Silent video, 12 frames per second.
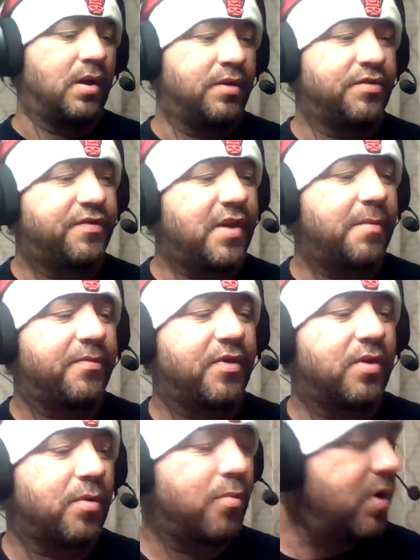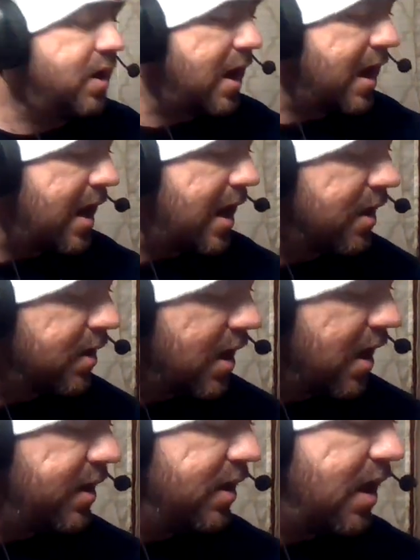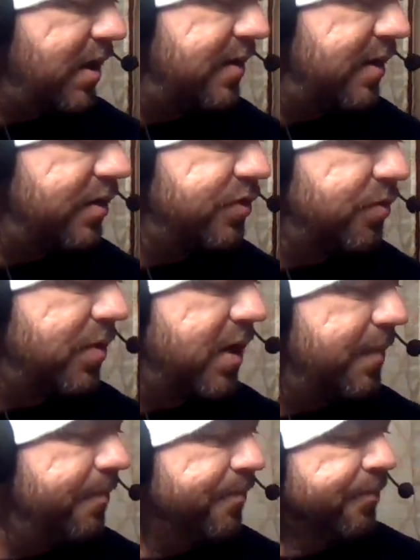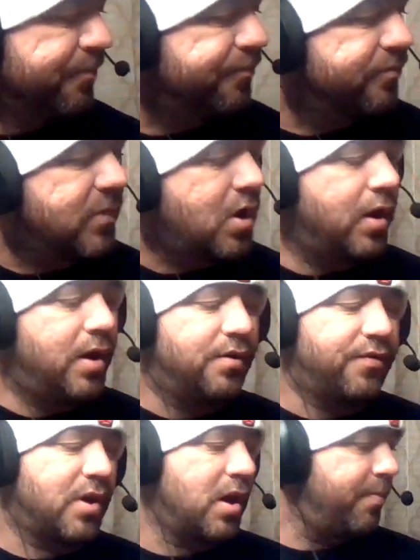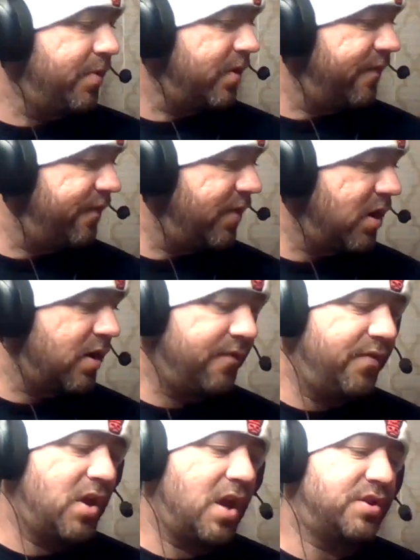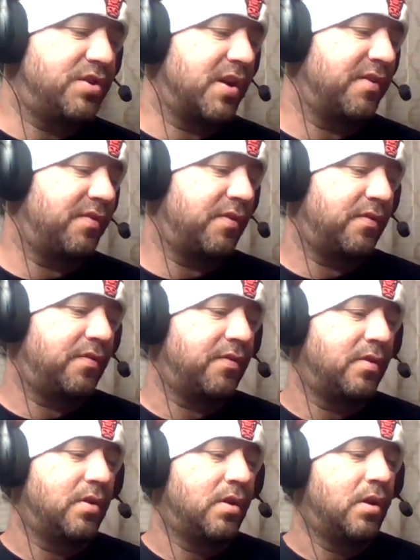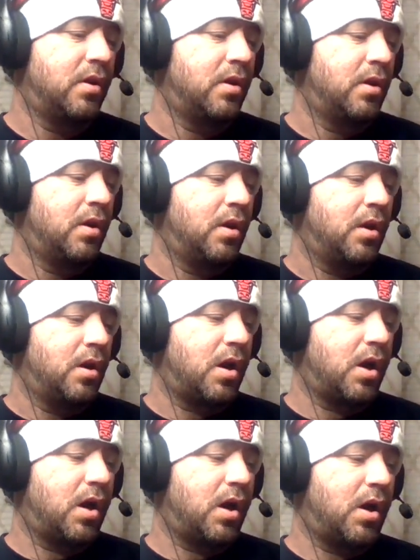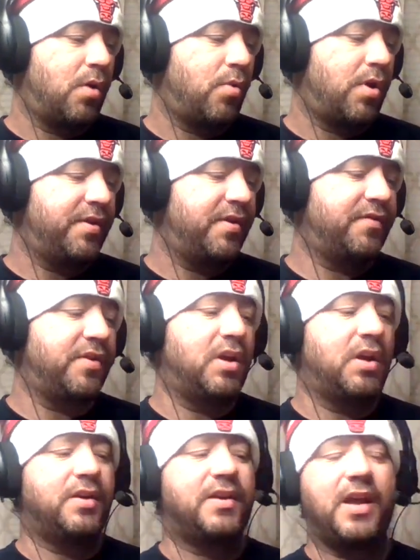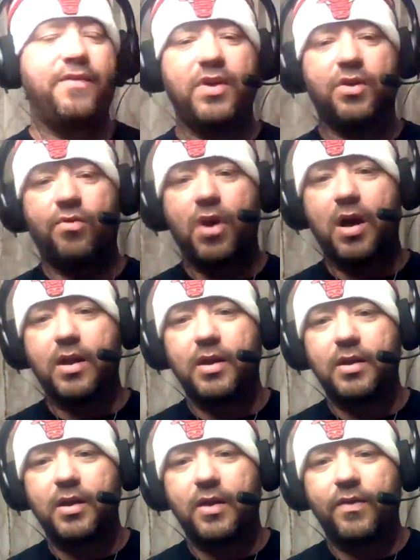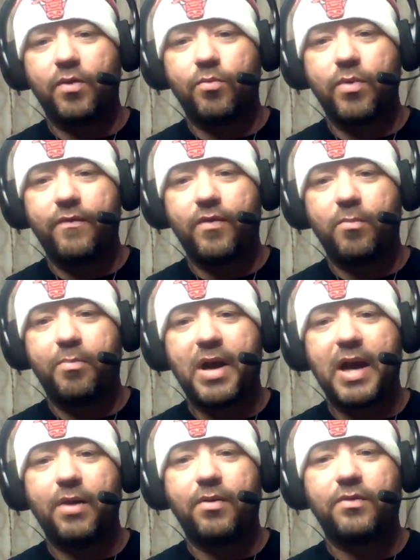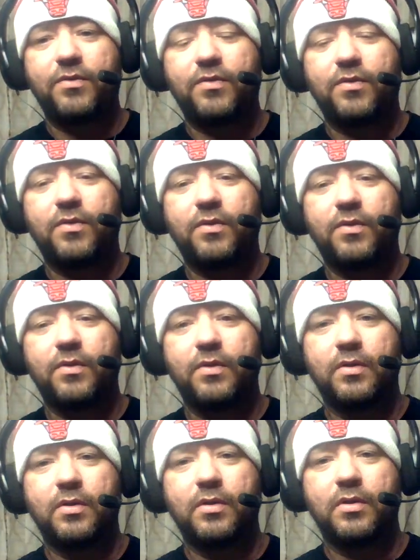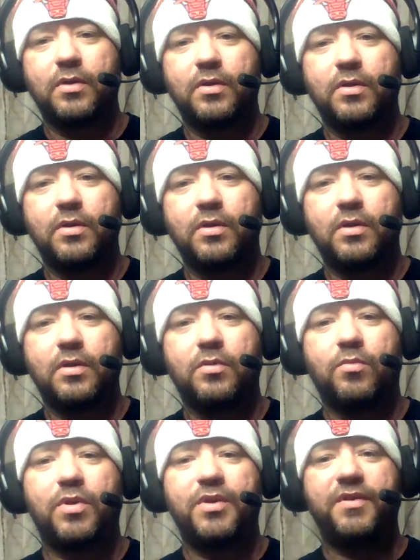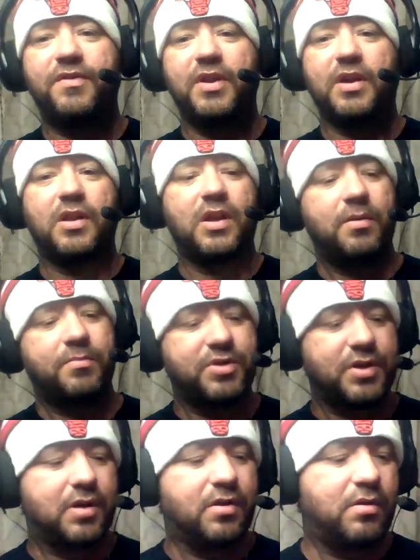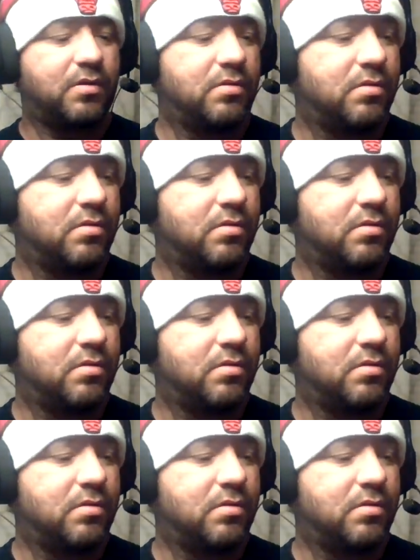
Shazam's a good one. I did enjoy it. Here's a couple of VHSs. Walt Disney, Davy Crockett and the River Pirates. Walt Disney Clamshell.